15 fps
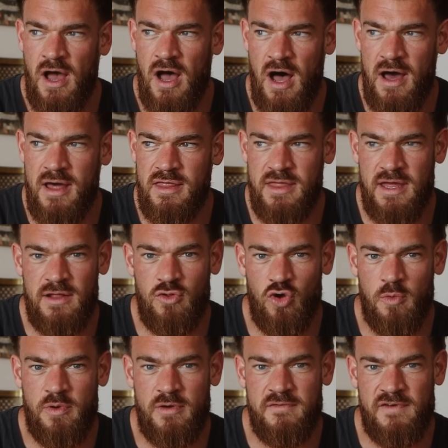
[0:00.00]
I think
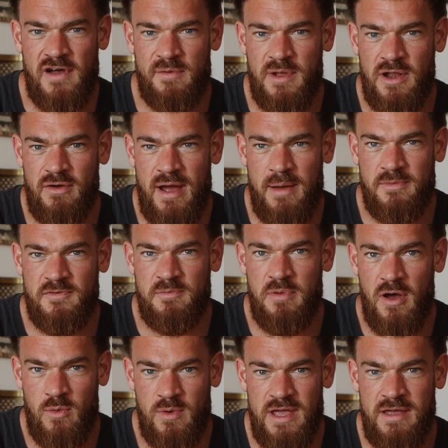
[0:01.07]
0.5 milligrams
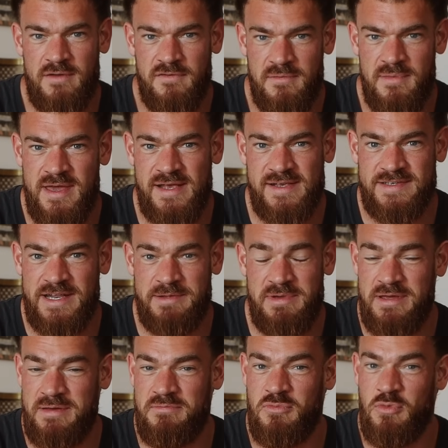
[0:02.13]
per week for me is going to
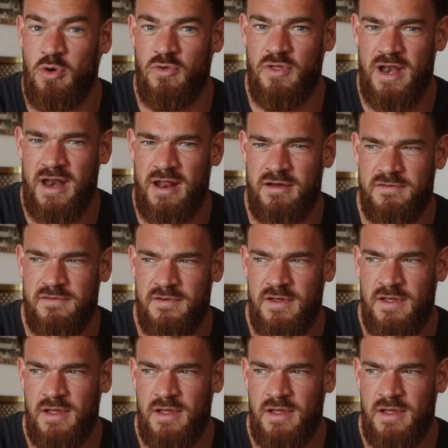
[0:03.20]
be more than enough.